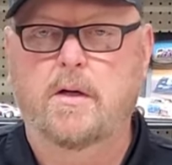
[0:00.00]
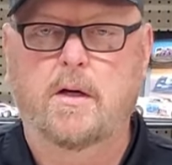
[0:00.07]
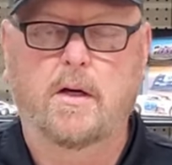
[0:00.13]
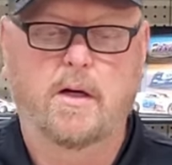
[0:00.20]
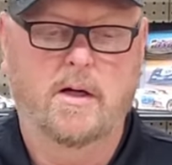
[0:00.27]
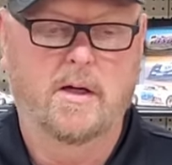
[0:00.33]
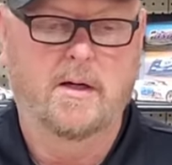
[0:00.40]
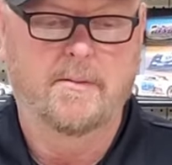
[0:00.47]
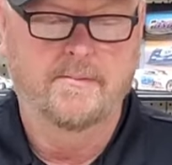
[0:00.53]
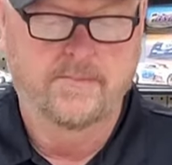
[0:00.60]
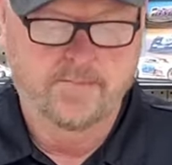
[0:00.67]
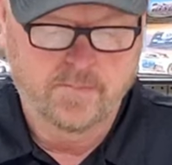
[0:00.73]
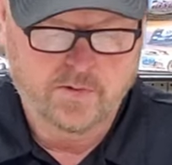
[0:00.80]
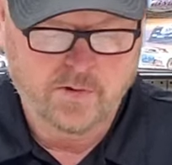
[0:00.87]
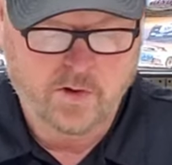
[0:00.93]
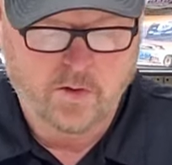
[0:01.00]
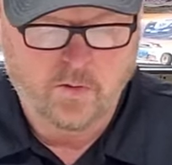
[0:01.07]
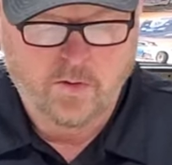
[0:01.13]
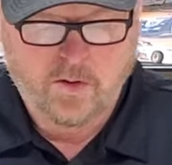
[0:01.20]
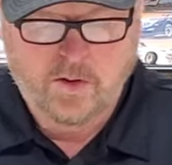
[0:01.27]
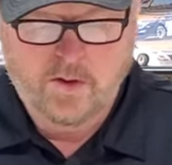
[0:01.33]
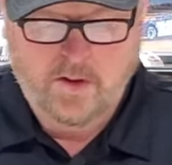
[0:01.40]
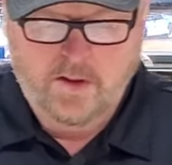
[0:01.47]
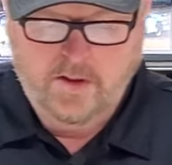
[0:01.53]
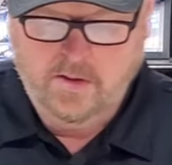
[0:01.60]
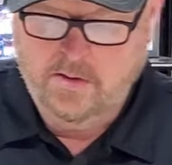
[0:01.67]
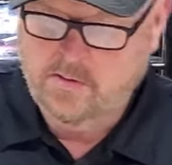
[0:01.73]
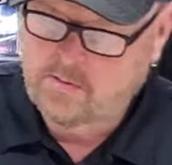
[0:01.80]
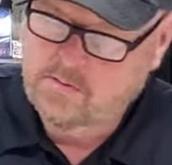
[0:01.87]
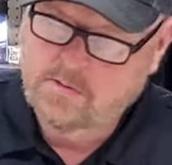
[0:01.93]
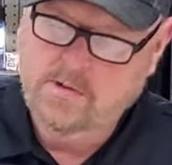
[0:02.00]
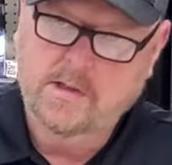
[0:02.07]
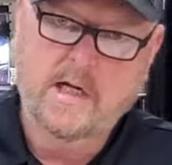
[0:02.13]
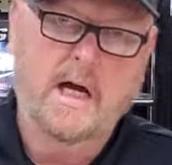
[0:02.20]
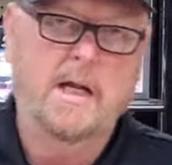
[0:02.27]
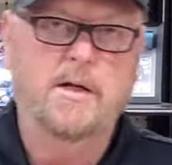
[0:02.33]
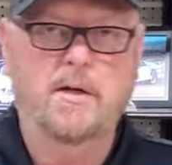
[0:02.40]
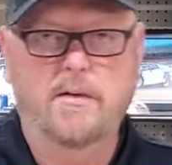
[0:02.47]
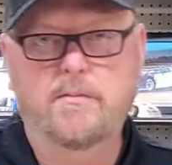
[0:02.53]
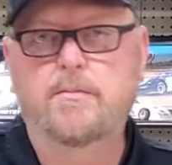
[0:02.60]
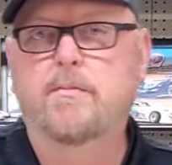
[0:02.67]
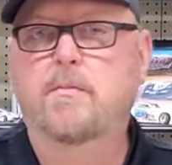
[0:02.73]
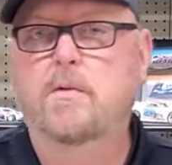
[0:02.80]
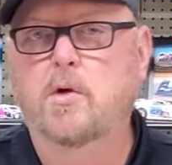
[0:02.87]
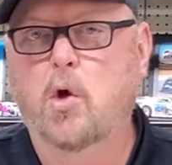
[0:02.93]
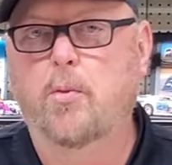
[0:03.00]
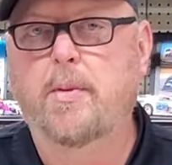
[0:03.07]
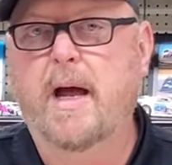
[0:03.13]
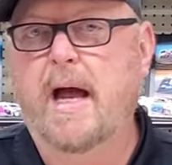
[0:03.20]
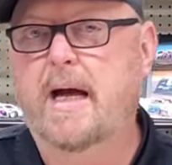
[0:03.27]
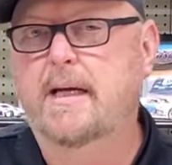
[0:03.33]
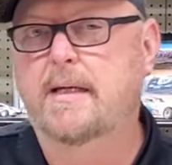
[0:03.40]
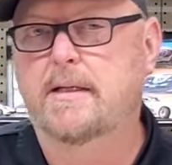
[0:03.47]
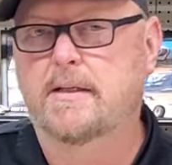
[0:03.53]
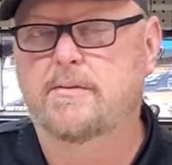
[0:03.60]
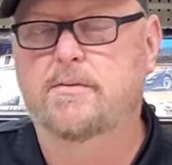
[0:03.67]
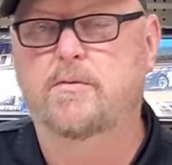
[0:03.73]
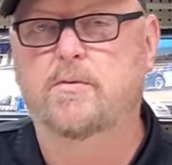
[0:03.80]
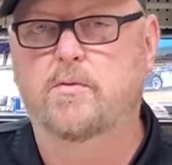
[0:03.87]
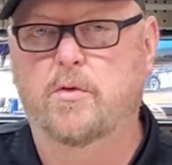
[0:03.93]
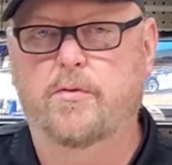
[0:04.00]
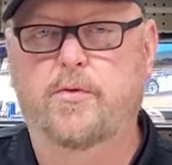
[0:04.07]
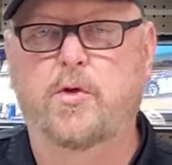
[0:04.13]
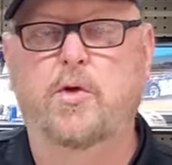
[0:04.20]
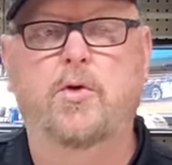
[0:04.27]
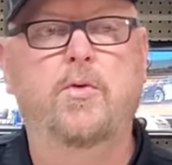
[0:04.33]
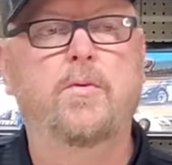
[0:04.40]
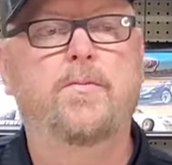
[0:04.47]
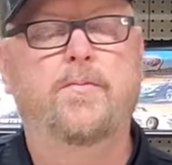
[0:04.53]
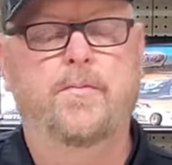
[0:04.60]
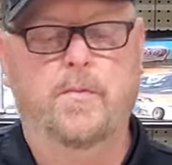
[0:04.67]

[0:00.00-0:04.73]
So to kind of go back and review,